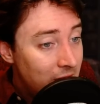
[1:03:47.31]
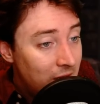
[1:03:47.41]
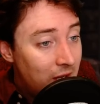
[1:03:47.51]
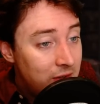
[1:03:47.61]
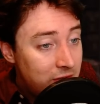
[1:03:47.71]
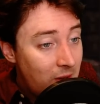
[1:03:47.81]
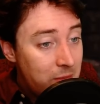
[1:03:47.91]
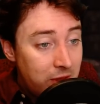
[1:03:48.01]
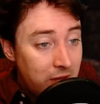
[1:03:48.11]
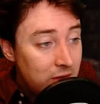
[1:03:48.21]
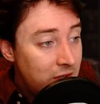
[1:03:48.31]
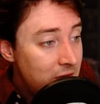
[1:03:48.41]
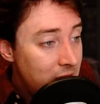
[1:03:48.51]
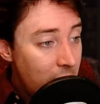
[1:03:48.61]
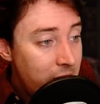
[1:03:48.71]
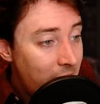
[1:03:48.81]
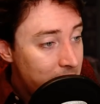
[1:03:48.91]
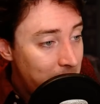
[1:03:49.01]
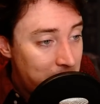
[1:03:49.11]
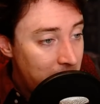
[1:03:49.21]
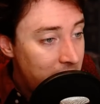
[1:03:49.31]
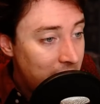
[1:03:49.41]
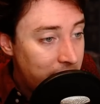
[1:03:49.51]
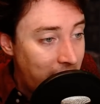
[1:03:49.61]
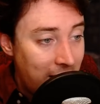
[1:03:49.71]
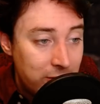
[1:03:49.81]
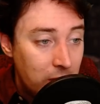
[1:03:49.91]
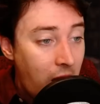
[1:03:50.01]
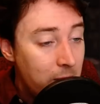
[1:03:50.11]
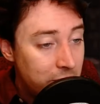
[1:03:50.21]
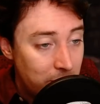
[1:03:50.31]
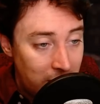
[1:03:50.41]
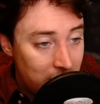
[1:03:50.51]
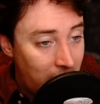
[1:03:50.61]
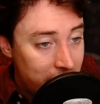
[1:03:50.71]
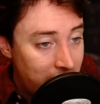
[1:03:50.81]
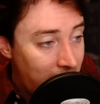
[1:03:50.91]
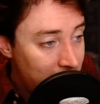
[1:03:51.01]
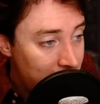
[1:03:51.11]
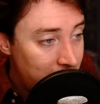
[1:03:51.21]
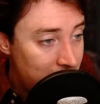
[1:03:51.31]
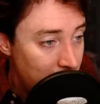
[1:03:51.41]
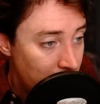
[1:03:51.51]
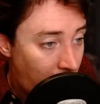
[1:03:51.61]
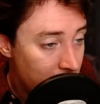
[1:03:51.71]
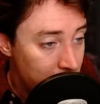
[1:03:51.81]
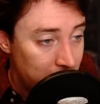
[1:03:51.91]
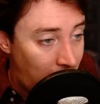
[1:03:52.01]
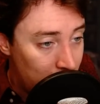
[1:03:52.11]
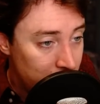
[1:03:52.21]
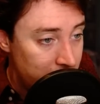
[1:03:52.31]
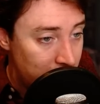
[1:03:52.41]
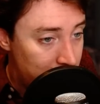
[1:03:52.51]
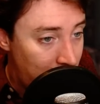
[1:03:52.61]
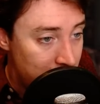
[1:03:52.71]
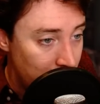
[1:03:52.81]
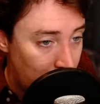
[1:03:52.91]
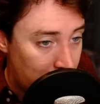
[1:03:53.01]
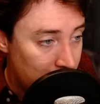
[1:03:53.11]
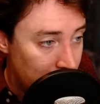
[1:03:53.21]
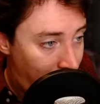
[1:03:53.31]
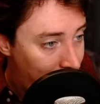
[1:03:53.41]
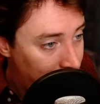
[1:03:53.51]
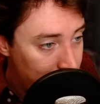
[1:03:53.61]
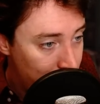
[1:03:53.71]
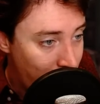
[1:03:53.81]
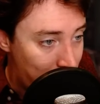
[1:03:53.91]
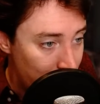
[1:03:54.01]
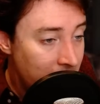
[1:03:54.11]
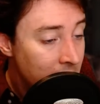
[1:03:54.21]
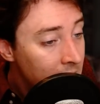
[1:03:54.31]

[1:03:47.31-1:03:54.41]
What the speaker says: and something did no doubt make me think of that when I was awake last night listening to those horrible owls and those men talking and laughing in the shrubbery.